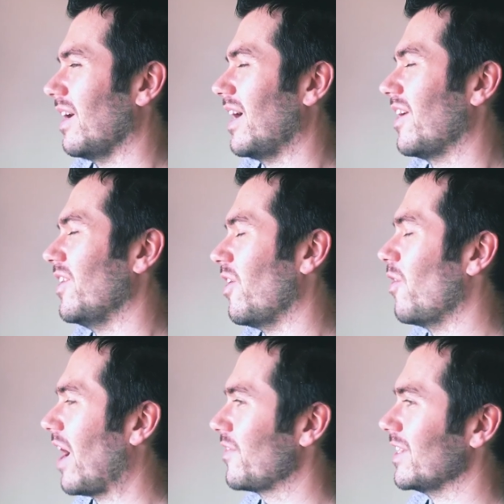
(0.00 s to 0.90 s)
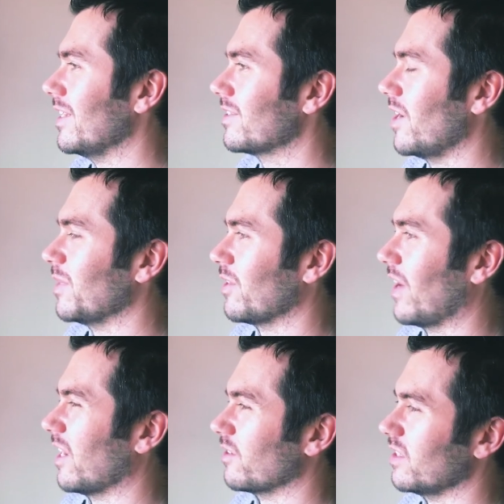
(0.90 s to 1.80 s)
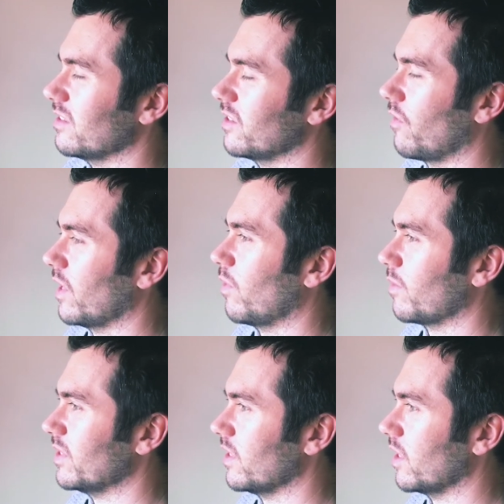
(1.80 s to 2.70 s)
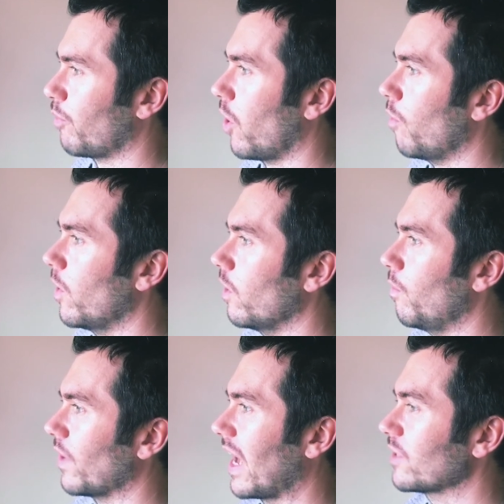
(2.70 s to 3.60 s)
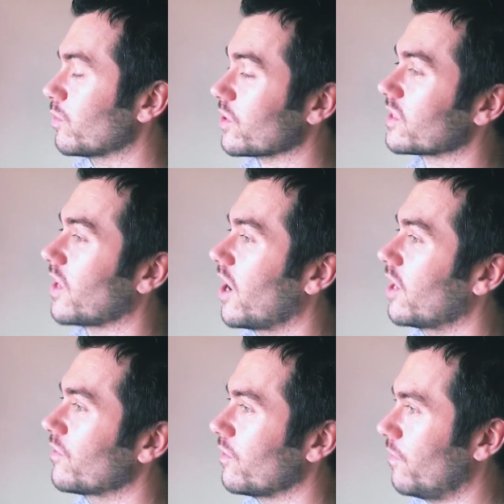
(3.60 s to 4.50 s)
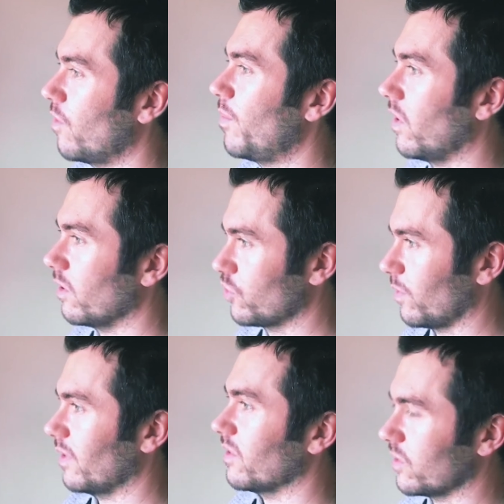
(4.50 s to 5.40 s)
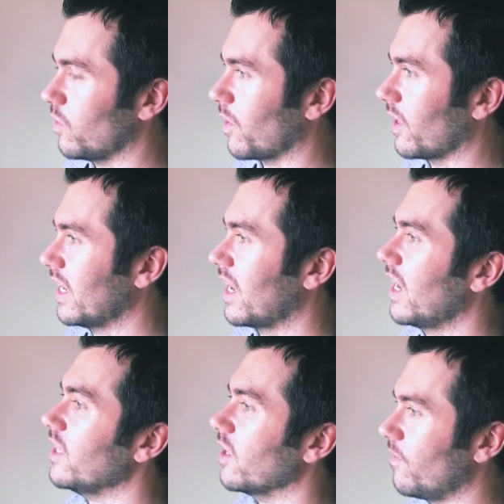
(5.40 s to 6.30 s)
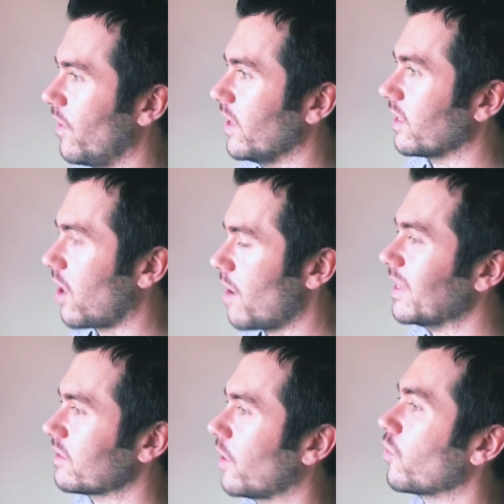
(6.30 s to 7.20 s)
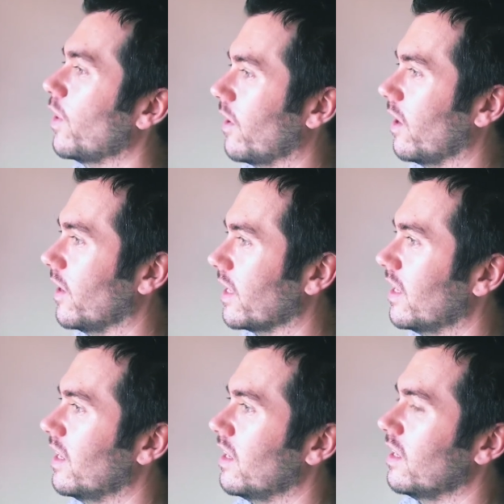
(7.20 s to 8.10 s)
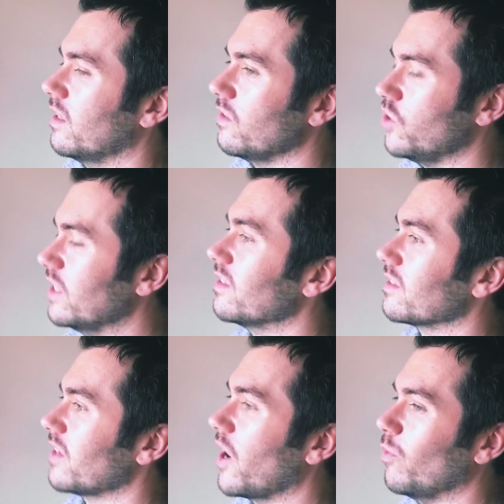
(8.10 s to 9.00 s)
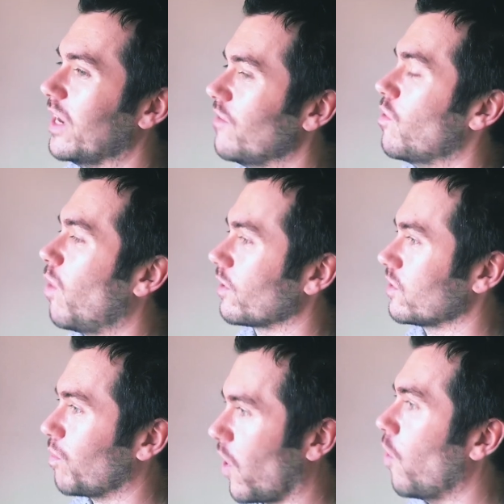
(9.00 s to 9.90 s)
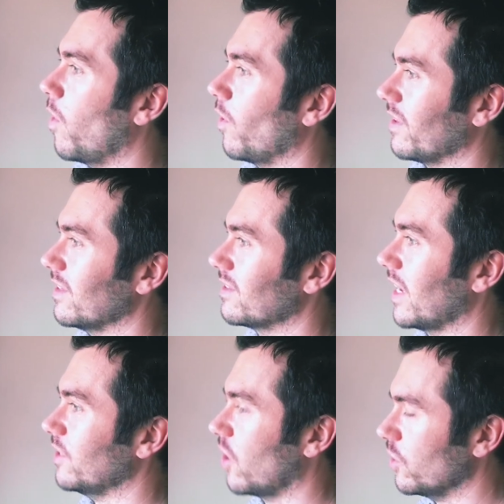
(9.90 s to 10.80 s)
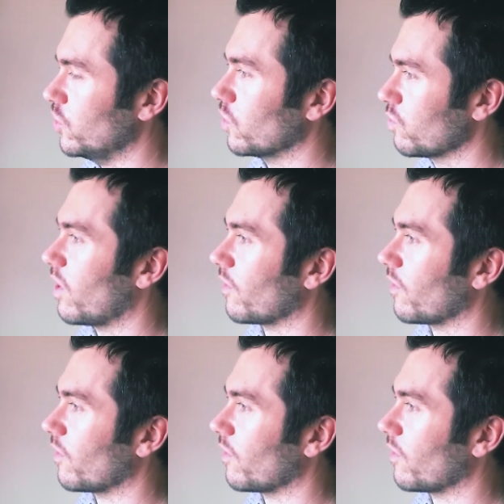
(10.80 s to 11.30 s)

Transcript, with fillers: and I know after the excitement of the regular season, don't really want to be seeing the Pro Bowl. But as we're starved of football throughout the summer, you'll find comments on Twitter like, Jesus, I would even watch the Pro Bowl at this stage. I just